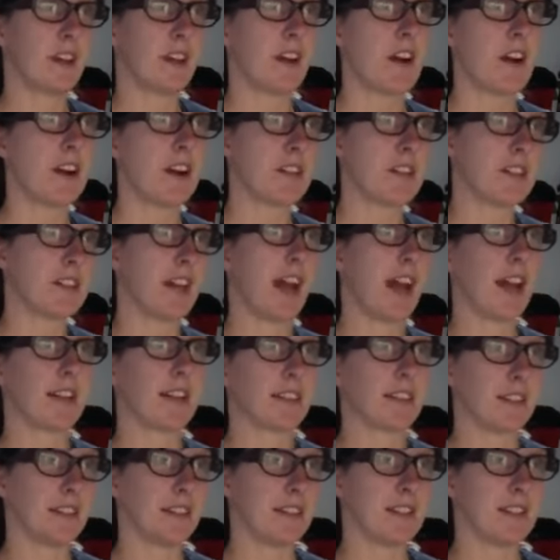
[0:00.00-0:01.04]

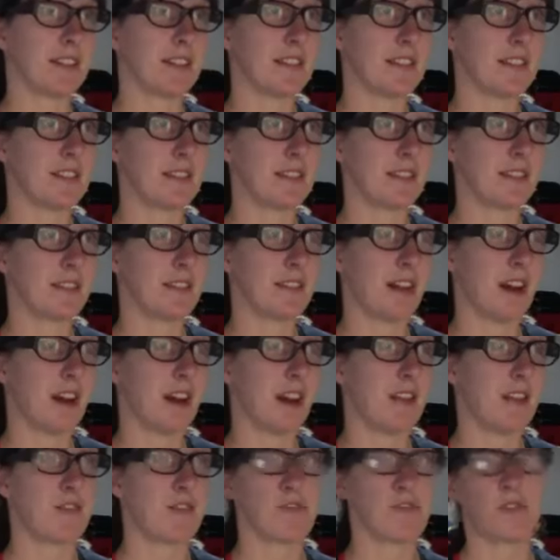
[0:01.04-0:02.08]
contactless
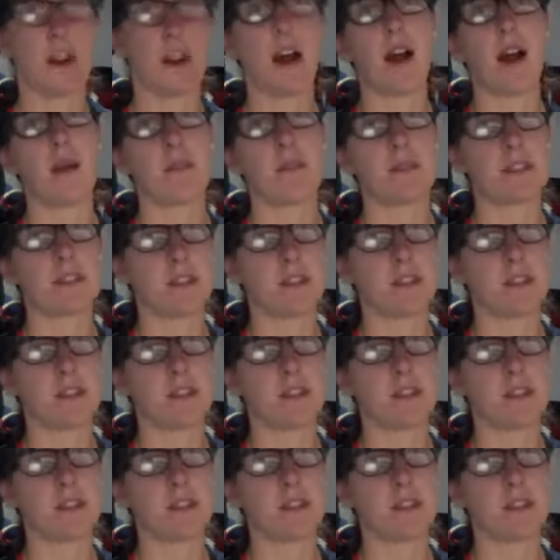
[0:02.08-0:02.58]
drop.